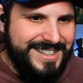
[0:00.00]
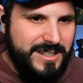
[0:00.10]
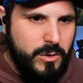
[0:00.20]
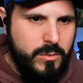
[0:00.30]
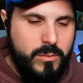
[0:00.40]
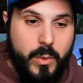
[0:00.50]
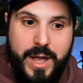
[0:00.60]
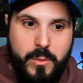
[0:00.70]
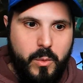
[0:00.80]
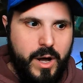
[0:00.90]
Oh,
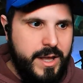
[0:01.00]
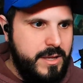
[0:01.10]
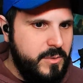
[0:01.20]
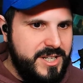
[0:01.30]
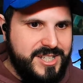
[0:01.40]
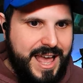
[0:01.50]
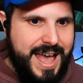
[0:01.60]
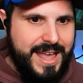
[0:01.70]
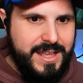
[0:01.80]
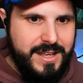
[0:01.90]
wait, what? What is
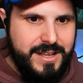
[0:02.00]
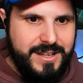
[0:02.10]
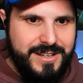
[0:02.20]
that? Lucky